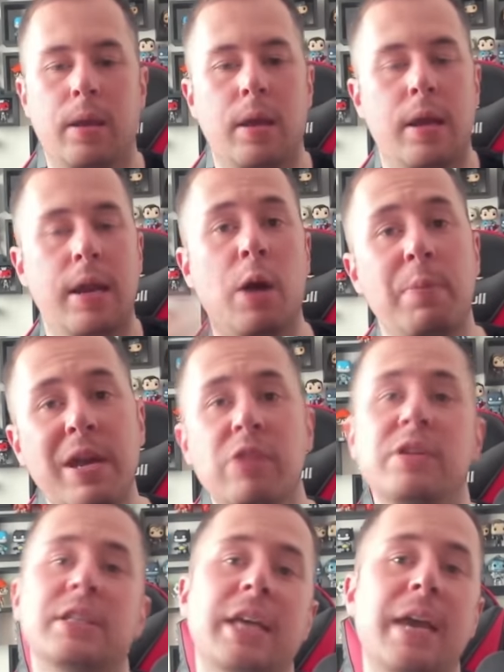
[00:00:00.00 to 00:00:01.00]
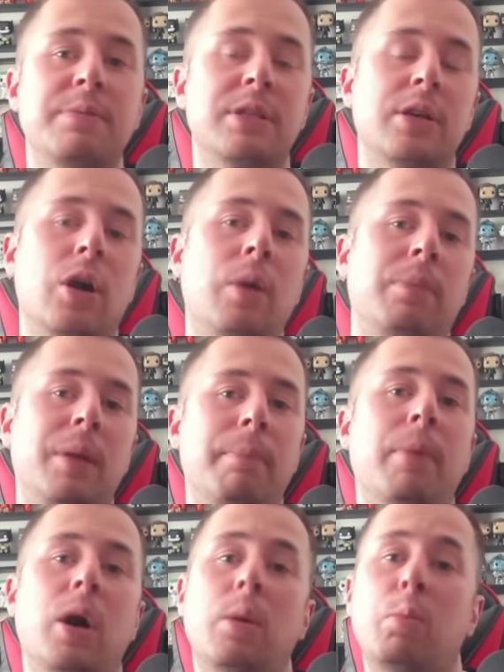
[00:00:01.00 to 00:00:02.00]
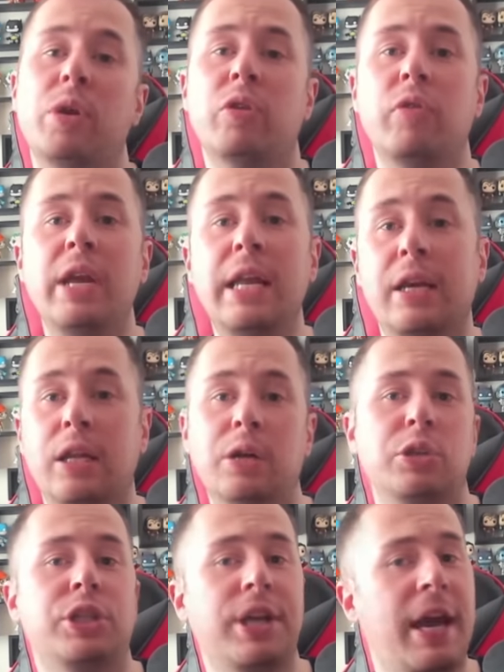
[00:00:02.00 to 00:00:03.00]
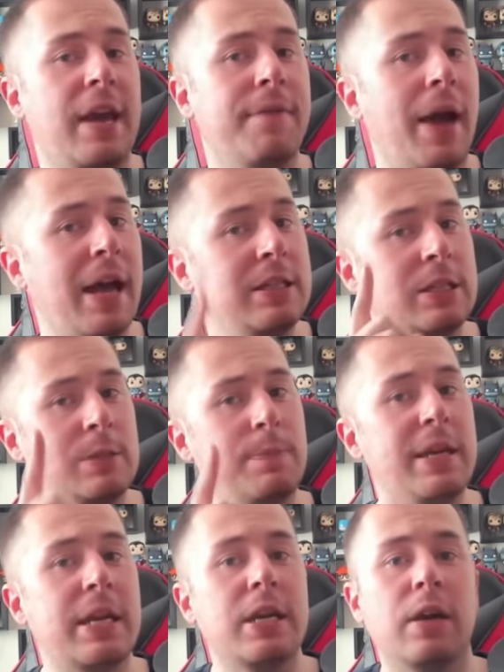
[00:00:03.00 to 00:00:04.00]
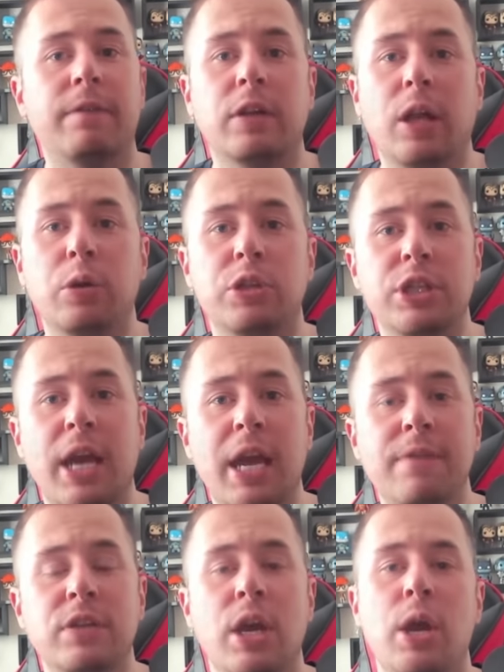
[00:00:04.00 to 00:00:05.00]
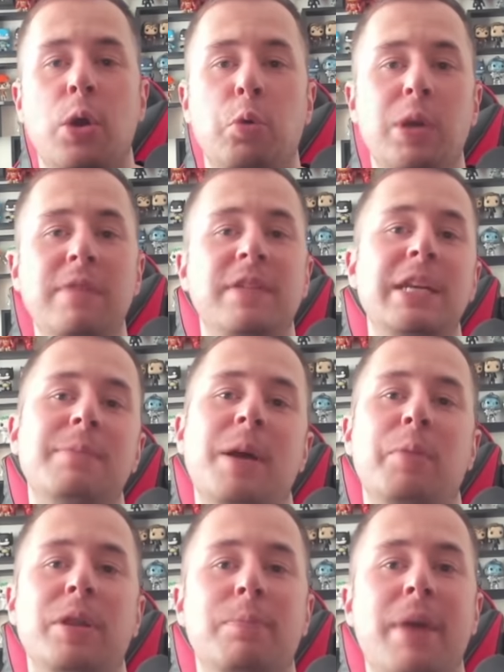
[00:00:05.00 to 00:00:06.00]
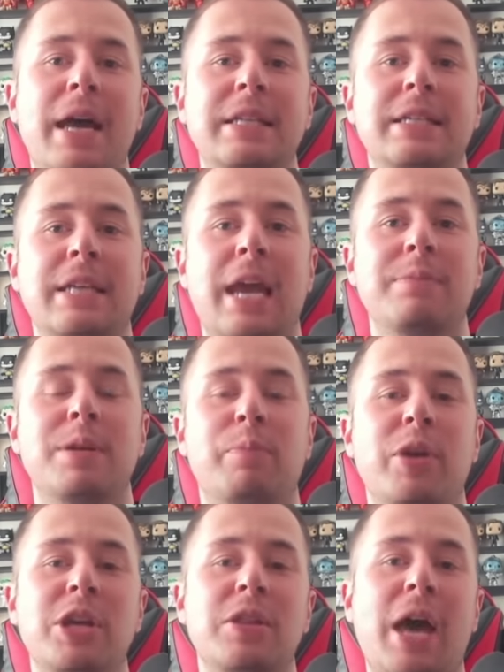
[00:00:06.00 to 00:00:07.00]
Now Peter escapes the Goblin bomb with a really close shave, and speaking of close shaves, we've teamed up with Manscaped to bring you their